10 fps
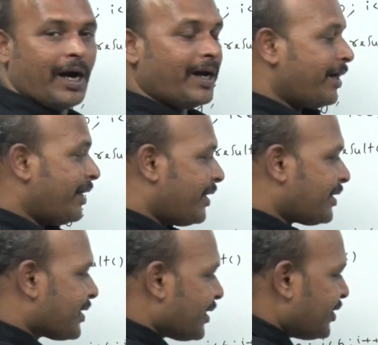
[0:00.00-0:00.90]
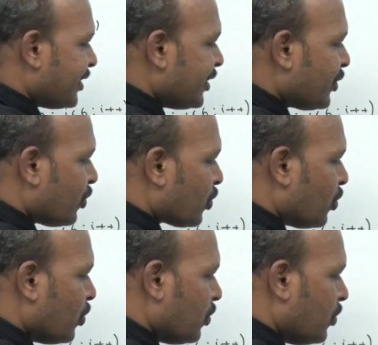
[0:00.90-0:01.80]
And it is the 0
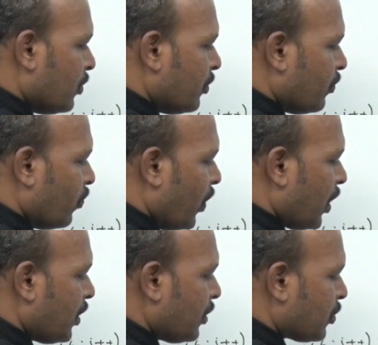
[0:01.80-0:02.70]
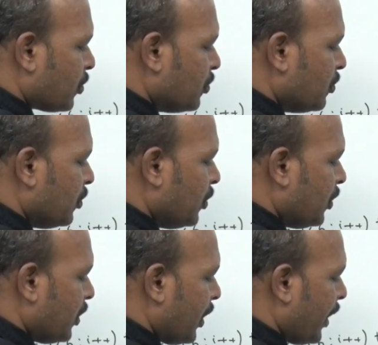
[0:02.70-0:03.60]
row, 1, 2,
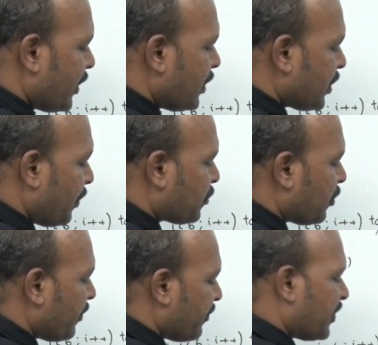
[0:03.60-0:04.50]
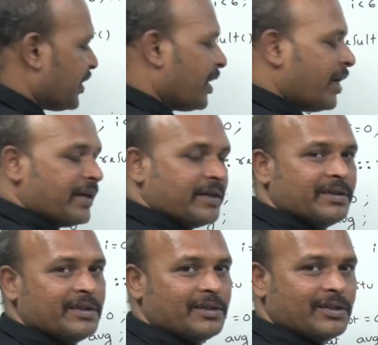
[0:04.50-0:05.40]
like this up to 59.
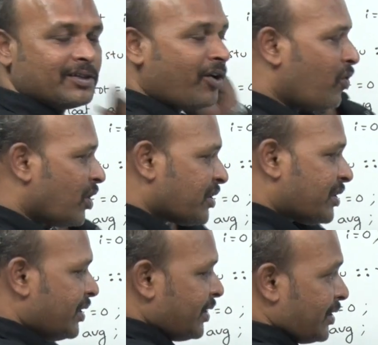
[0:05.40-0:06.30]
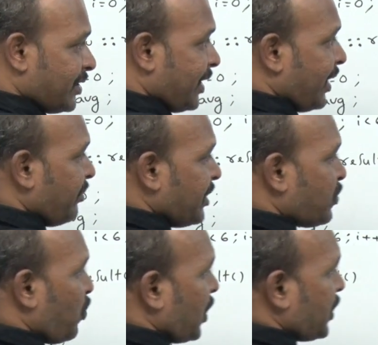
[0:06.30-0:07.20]
Now watch it. The name
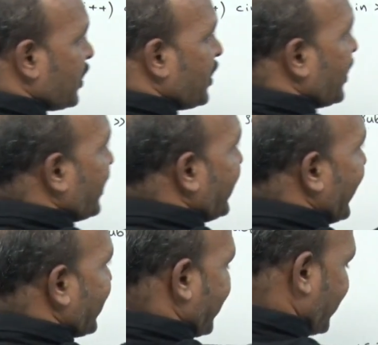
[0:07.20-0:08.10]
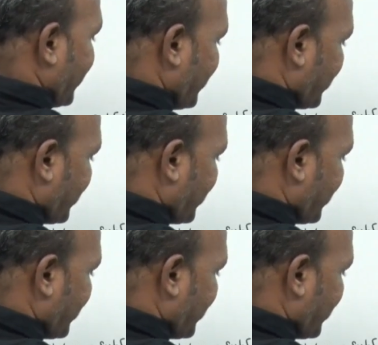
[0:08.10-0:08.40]
is what? Yes.